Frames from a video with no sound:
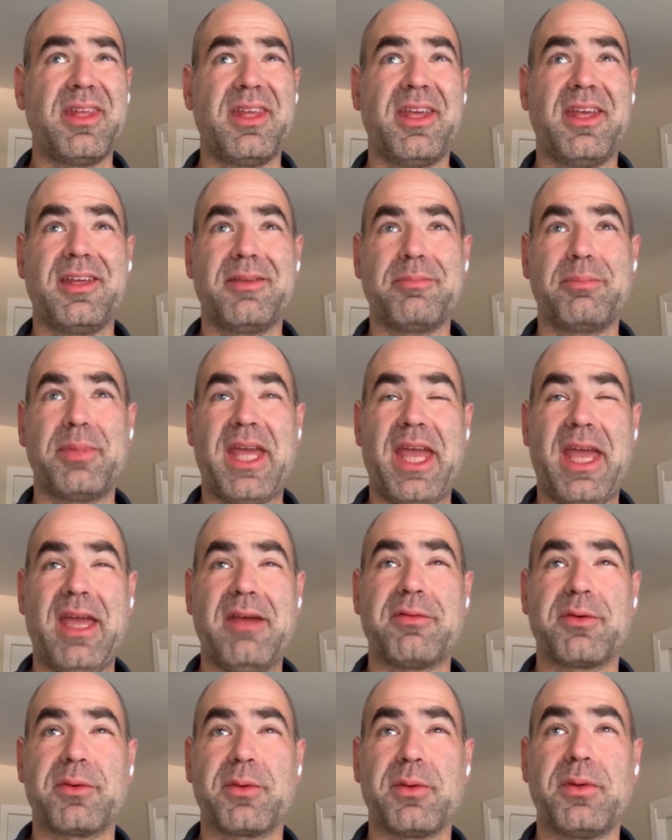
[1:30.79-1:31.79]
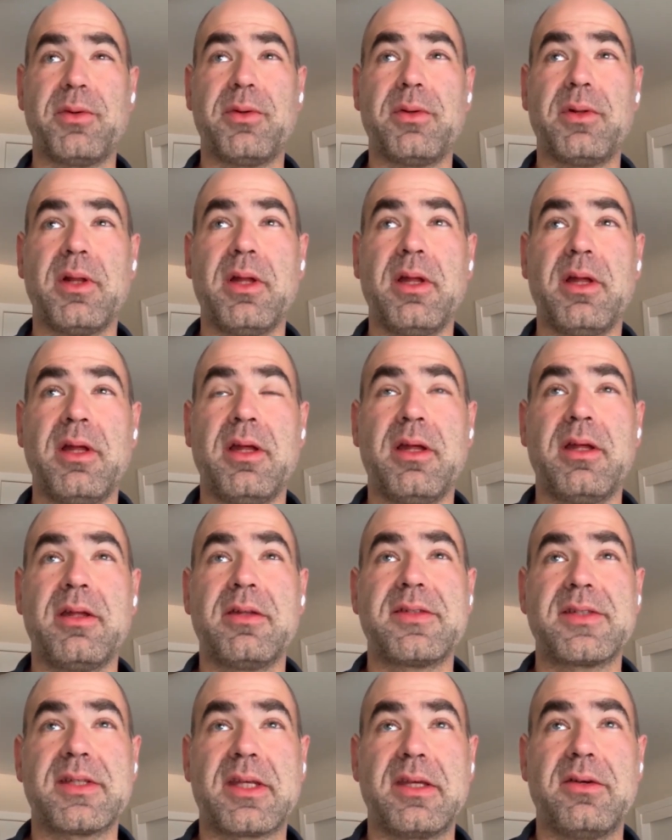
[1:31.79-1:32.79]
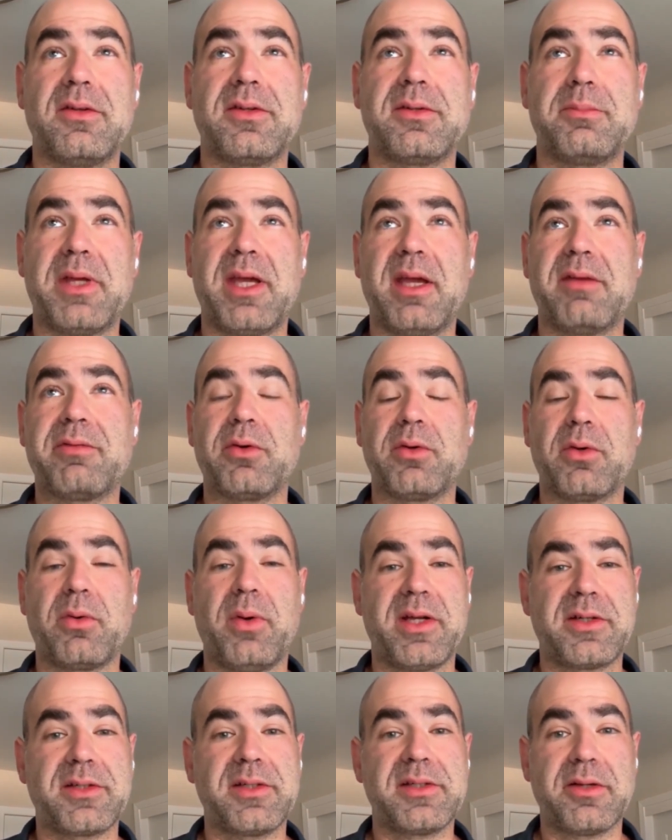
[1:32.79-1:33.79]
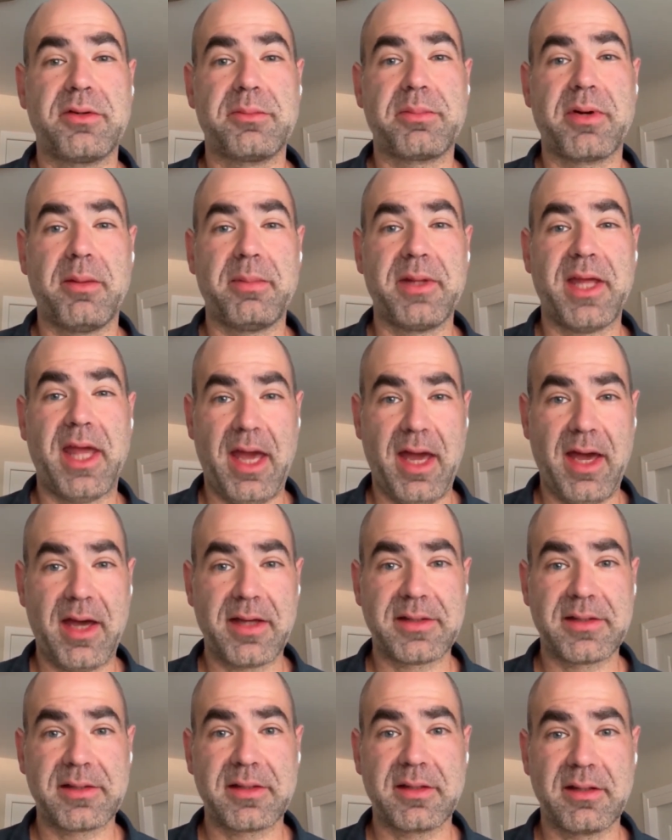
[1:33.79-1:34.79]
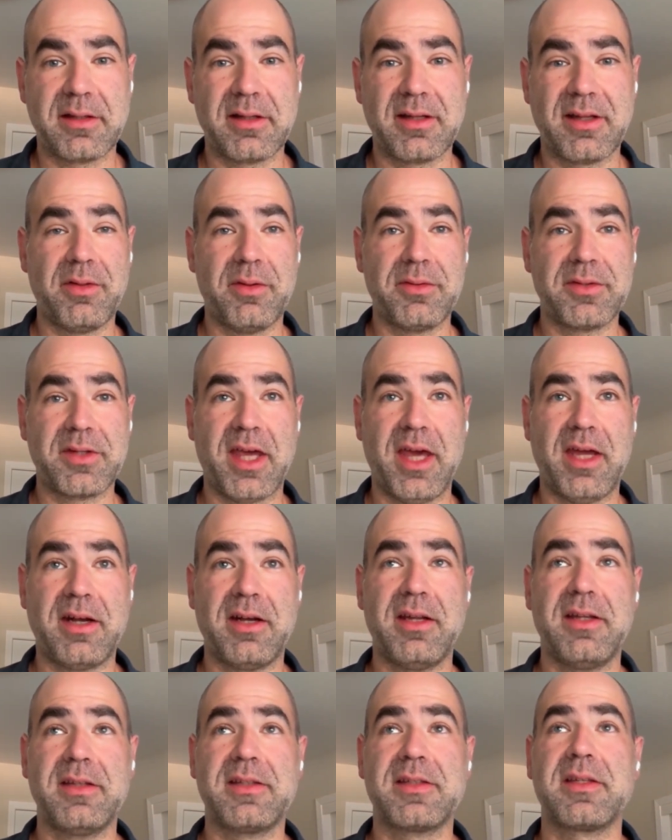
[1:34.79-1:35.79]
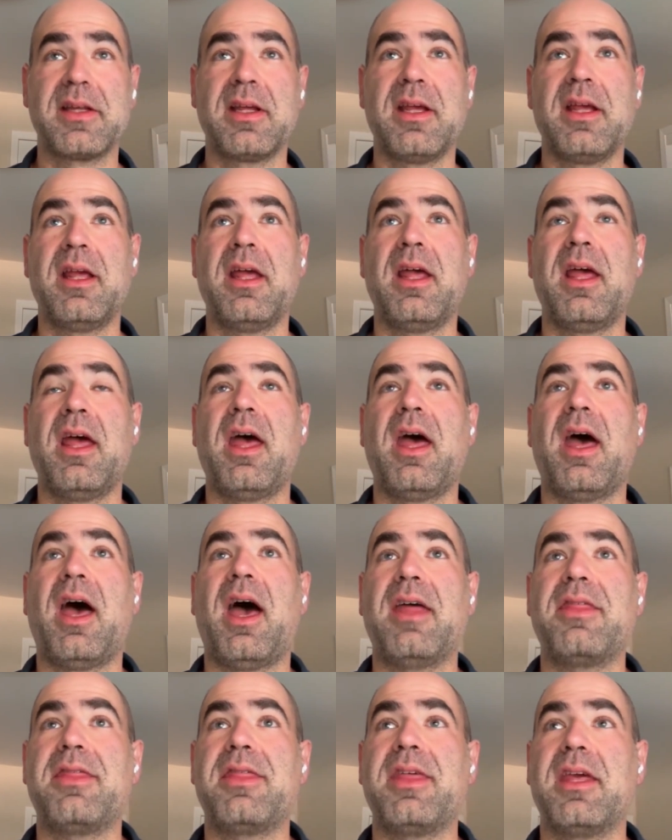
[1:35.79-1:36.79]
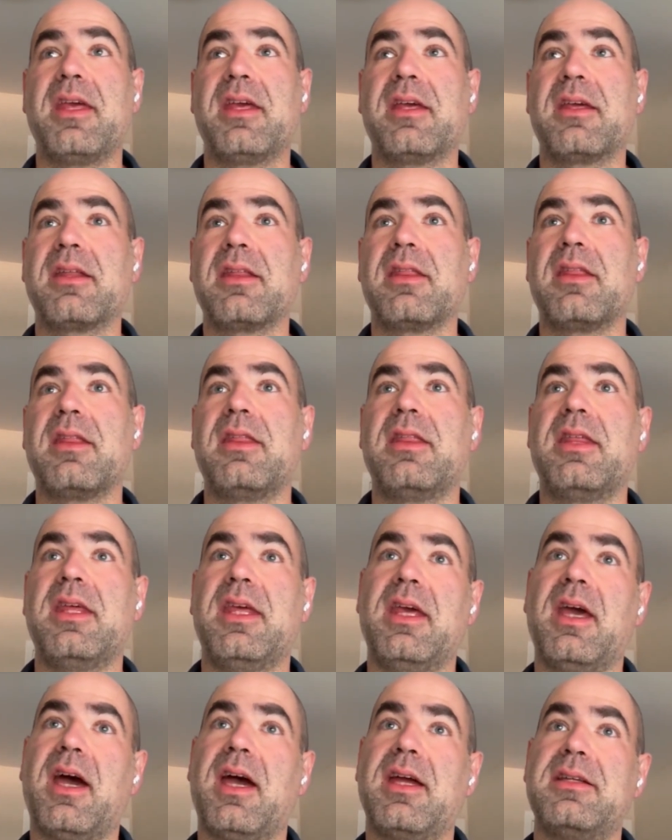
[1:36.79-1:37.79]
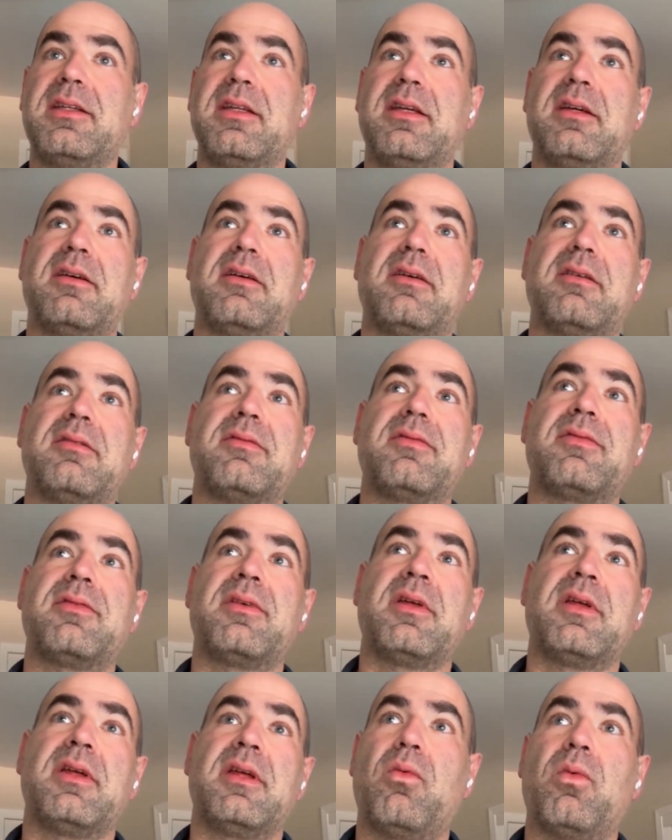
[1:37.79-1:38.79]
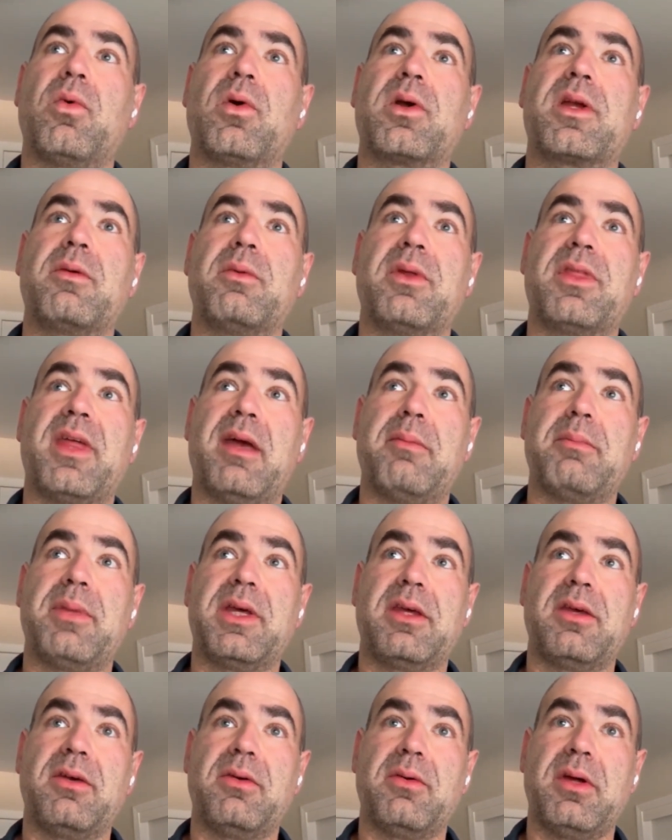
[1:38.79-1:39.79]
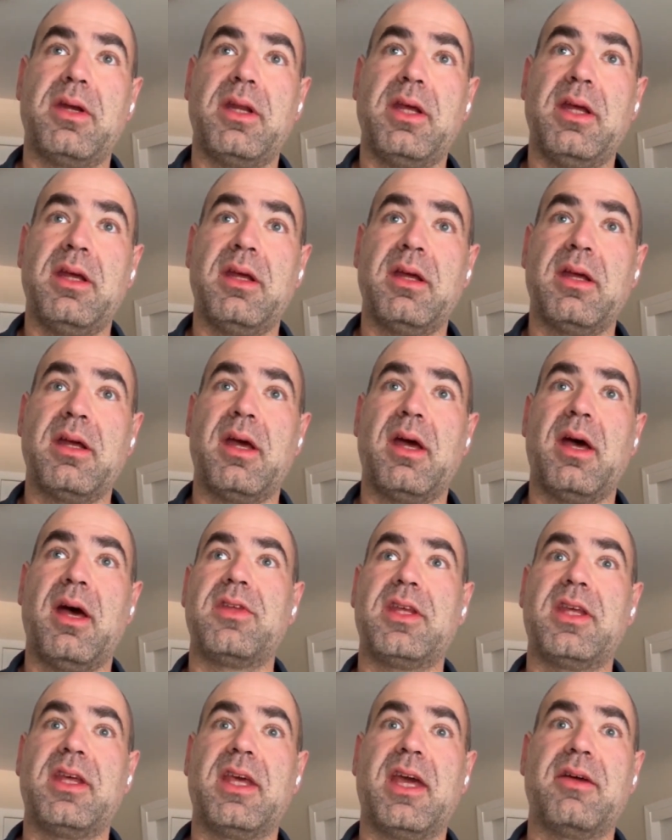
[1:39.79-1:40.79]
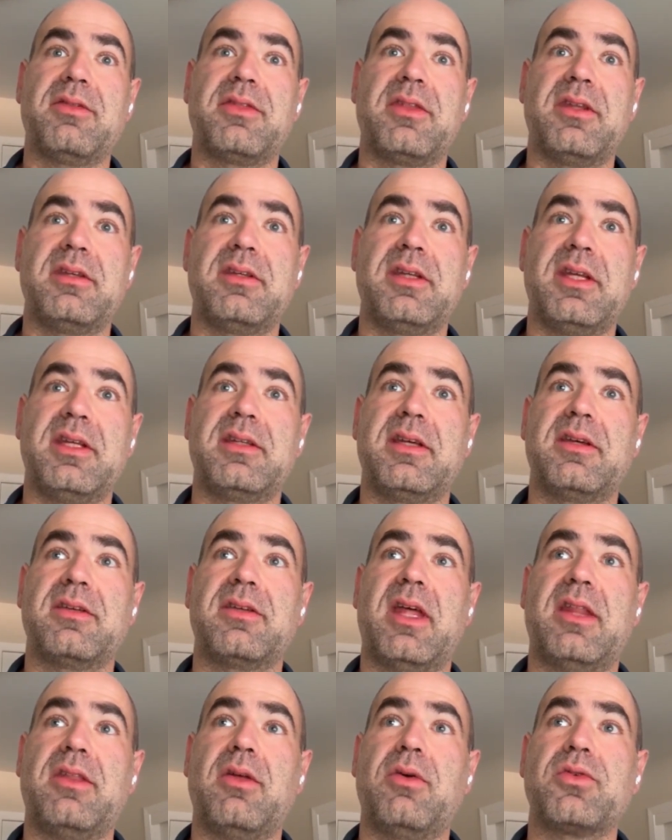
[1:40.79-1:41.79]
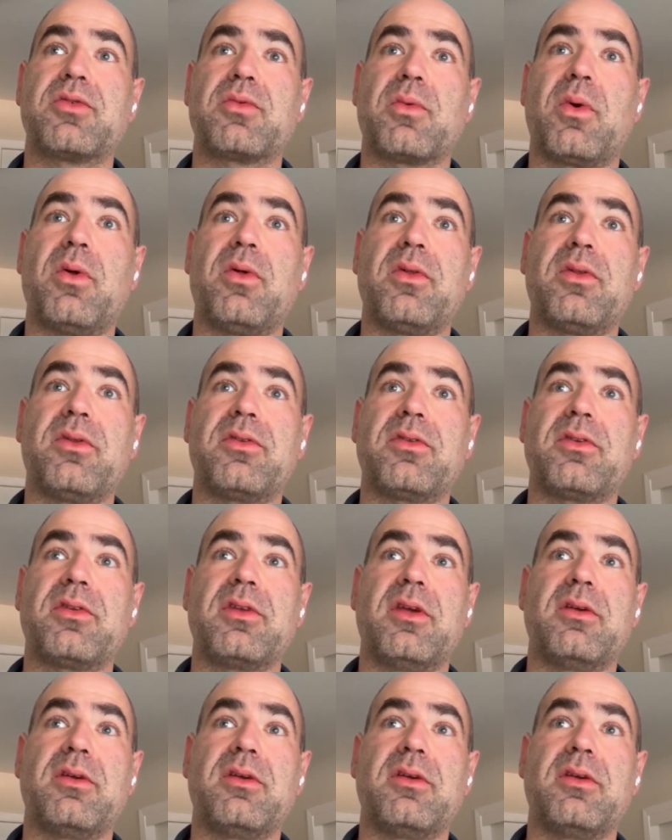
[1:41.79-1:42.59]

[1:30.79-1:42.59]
of the behavioral skills and behavioral questions I would probably ask of those candidates. I think the idea of working with ambiguity, seeking out the details, and those roles,